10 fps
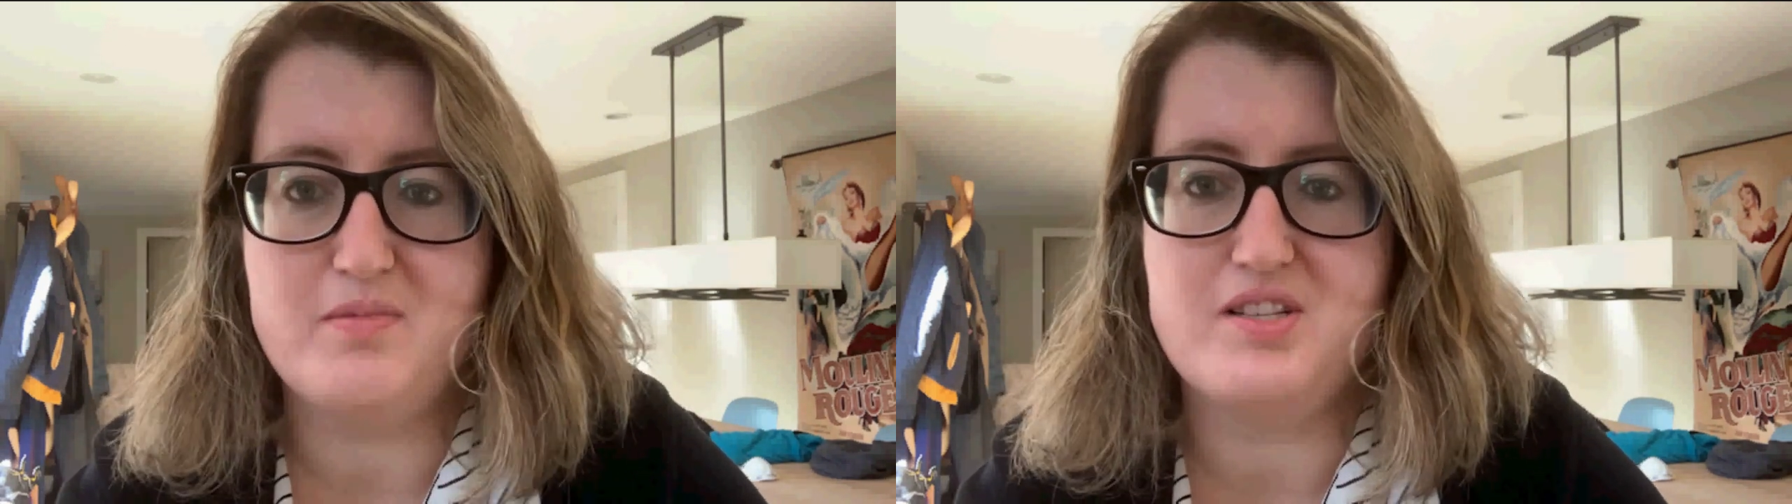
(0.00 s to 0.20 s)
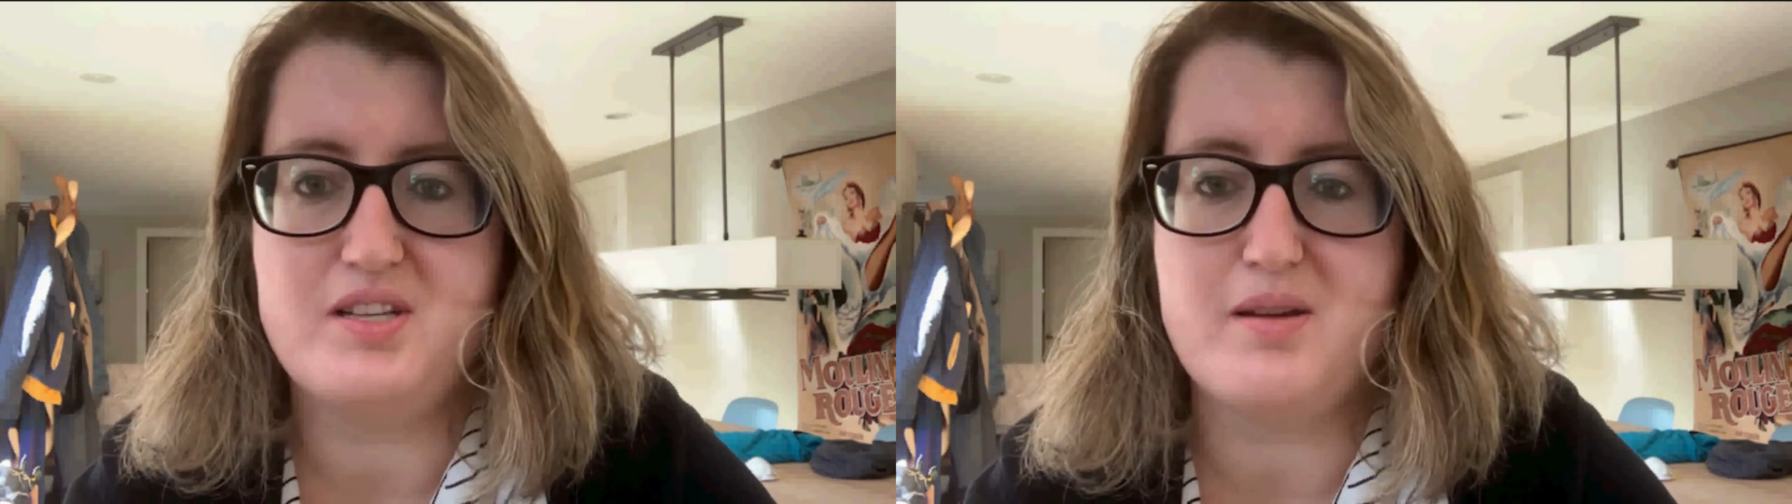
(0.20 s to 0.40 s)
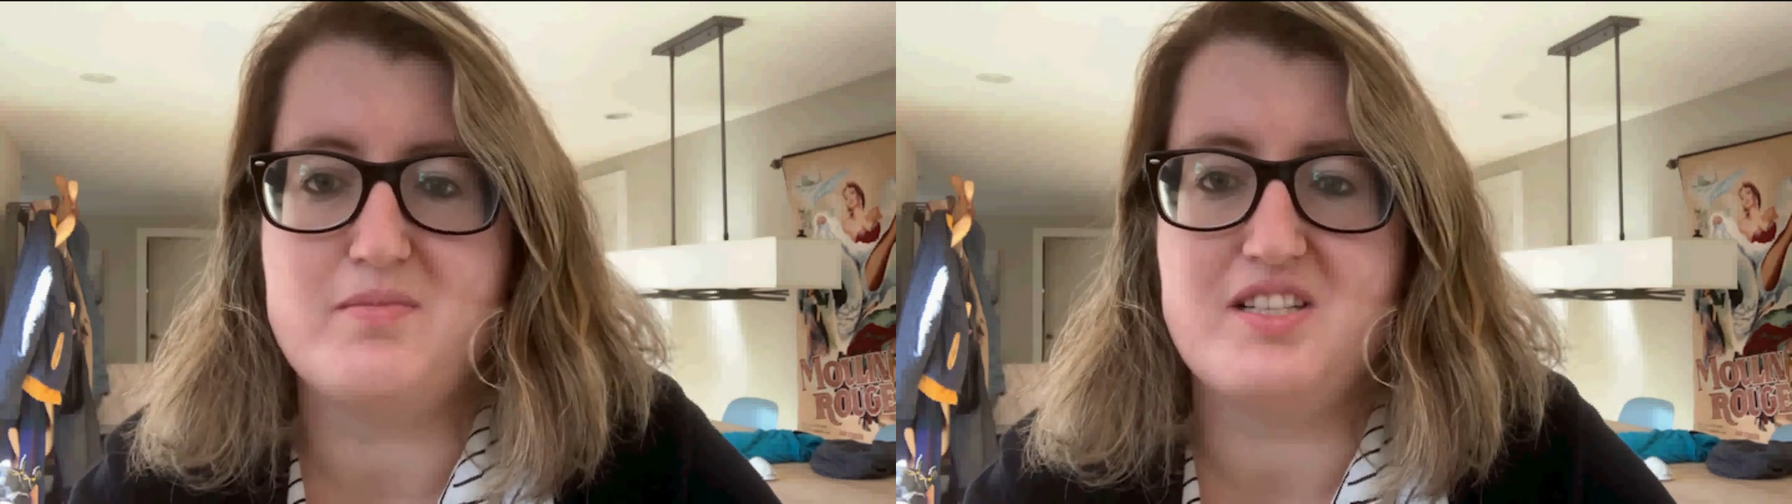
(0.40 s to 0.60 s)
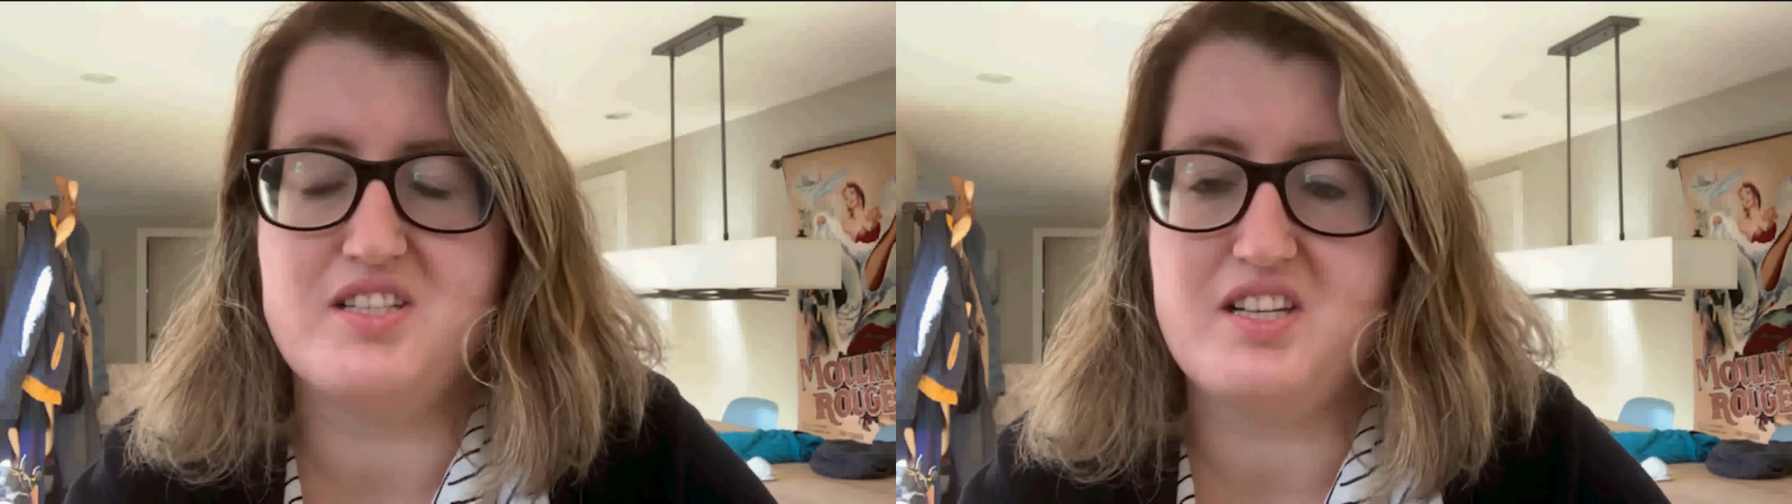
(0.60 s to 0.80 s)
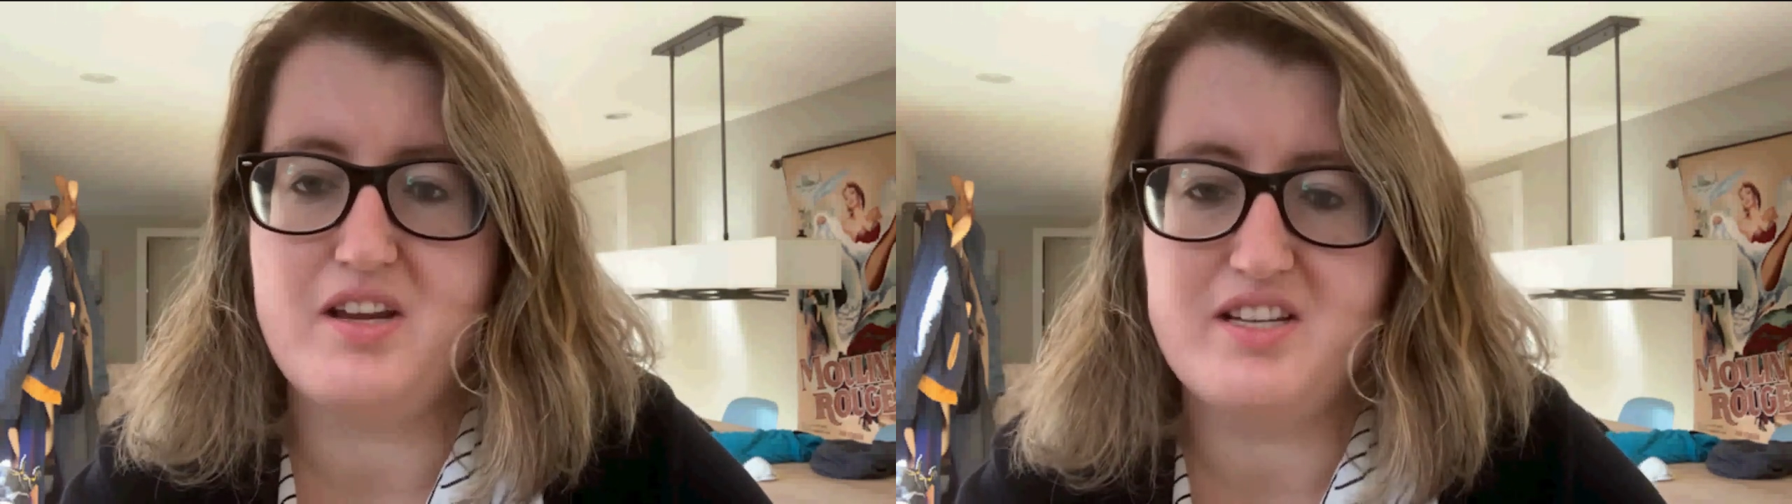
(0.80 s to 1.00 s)

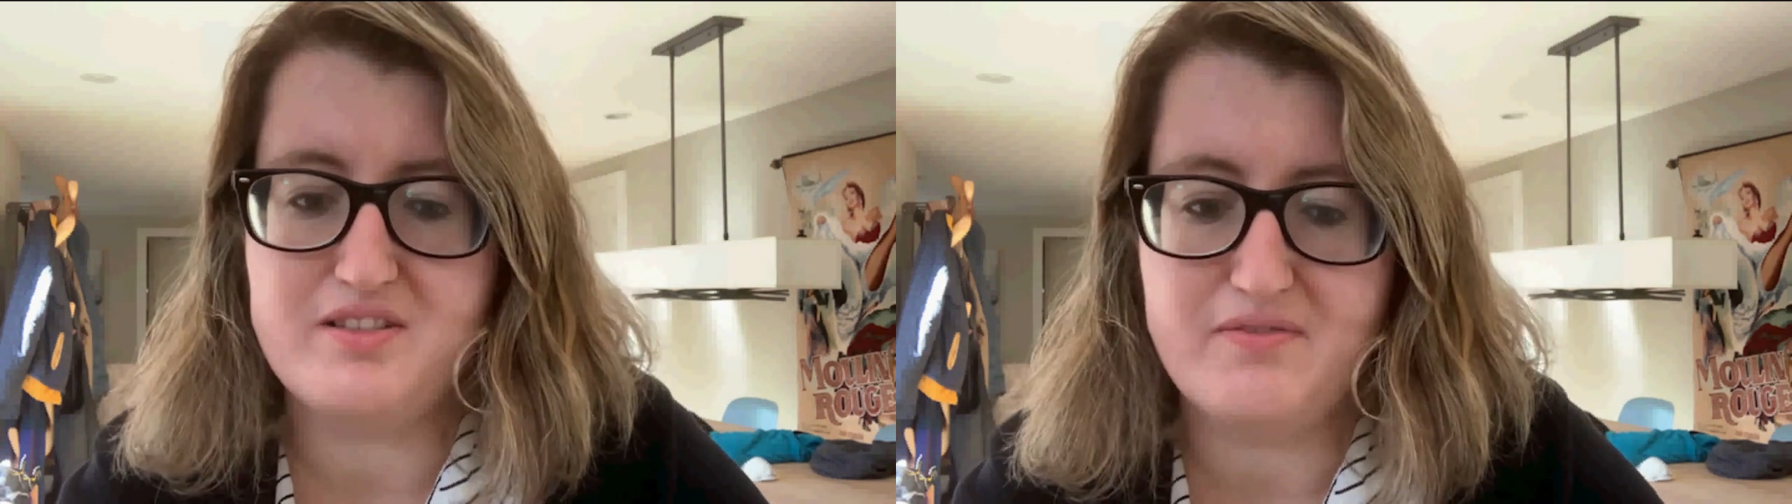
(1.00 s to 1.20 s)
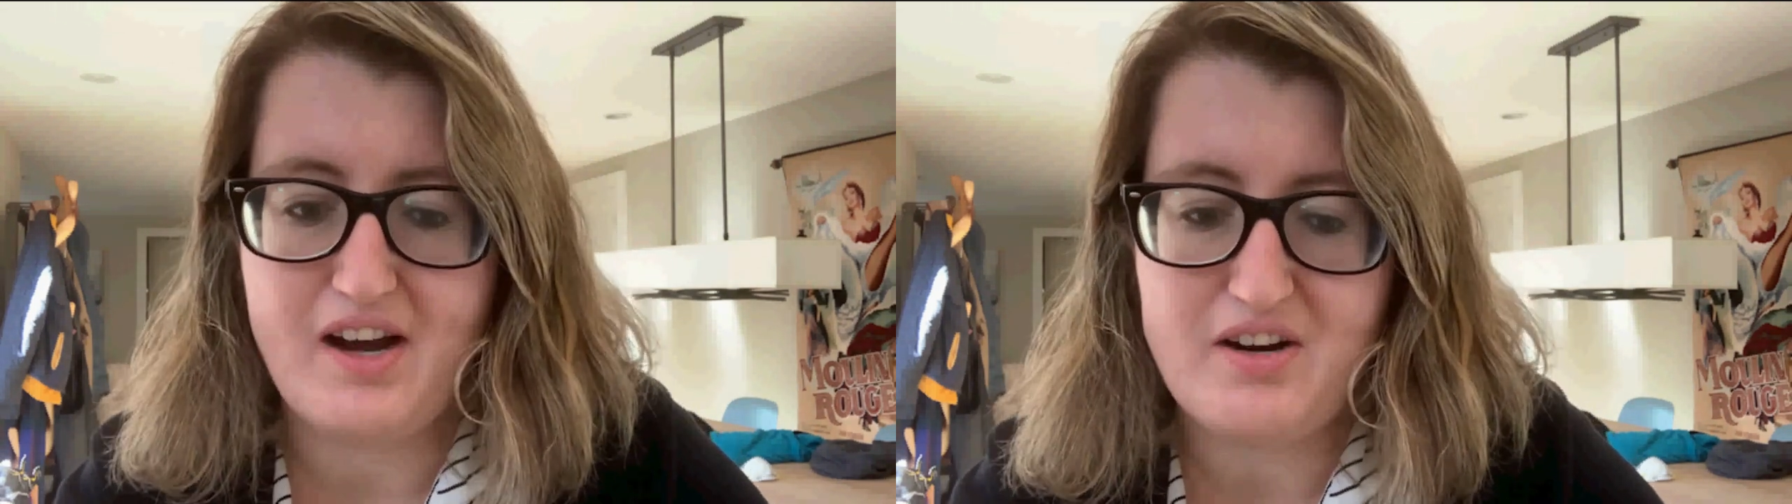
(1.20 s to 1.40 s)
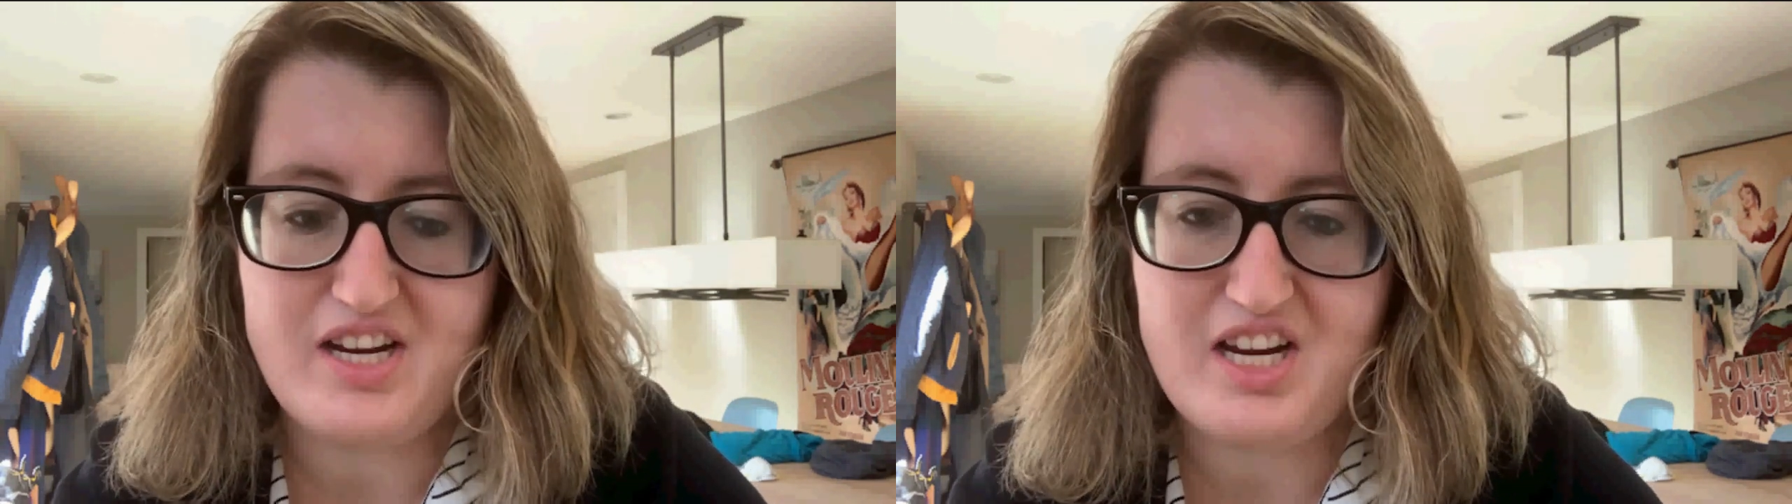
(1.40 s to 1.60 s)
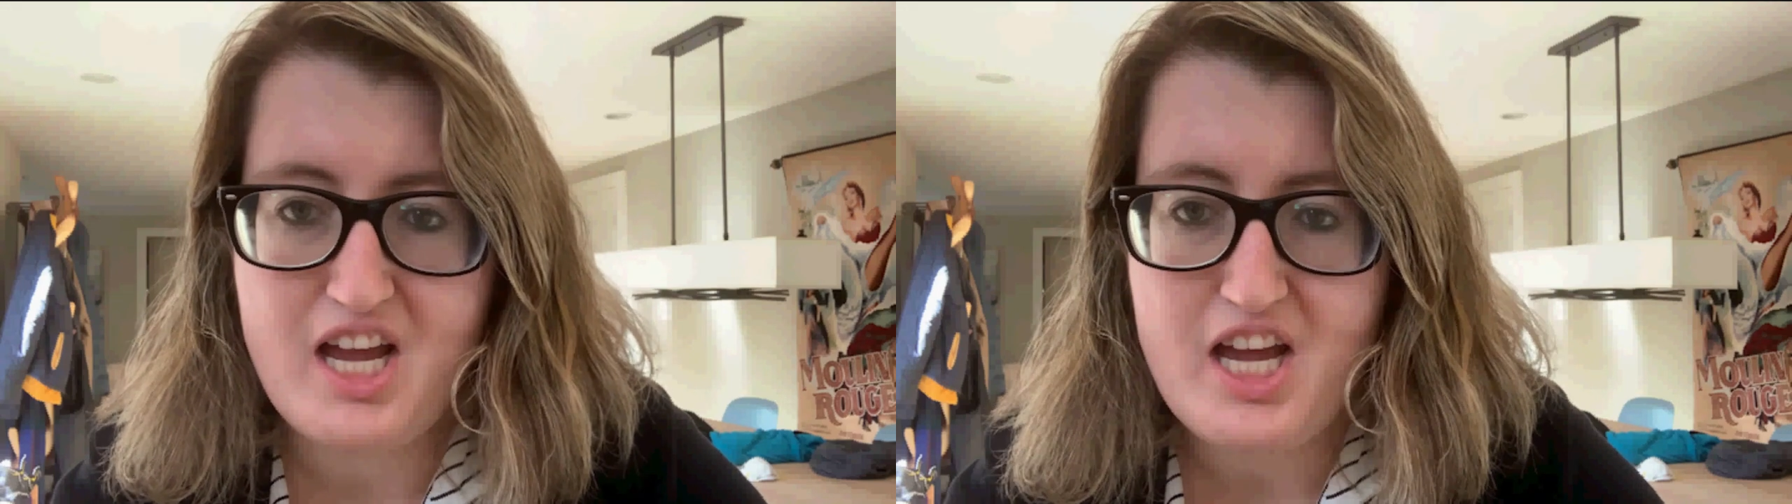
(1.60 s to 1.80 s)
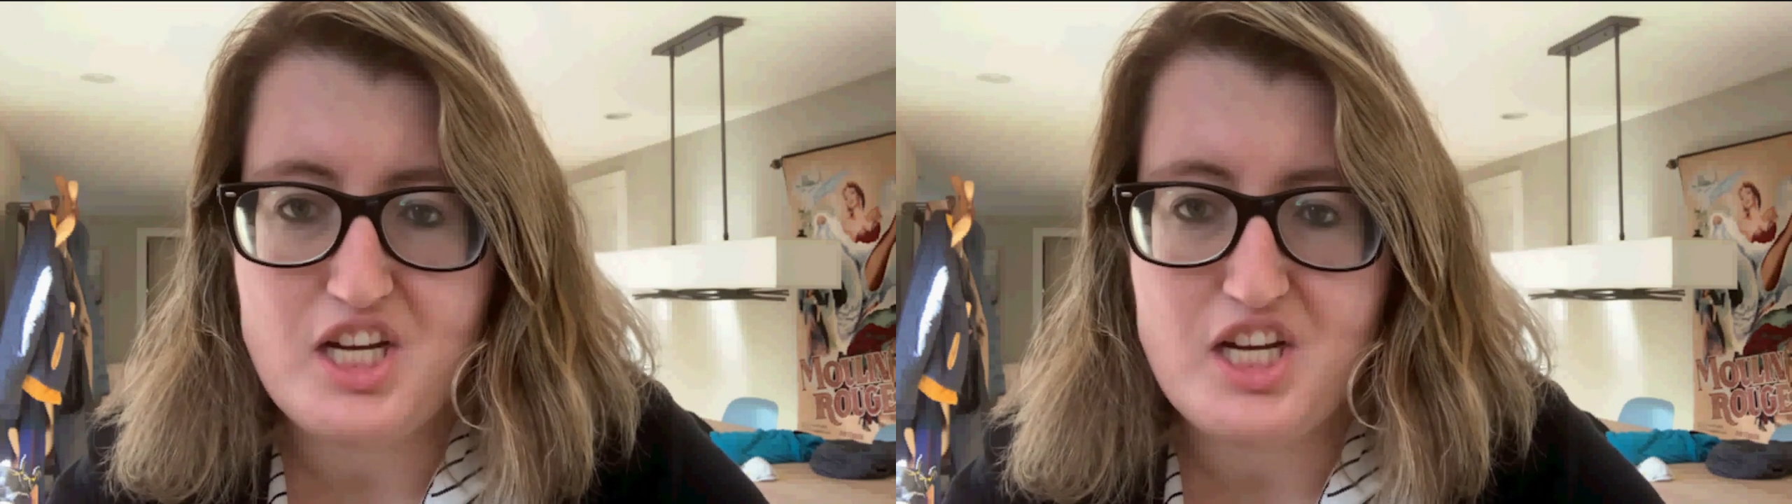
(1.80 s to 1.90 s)
museums is very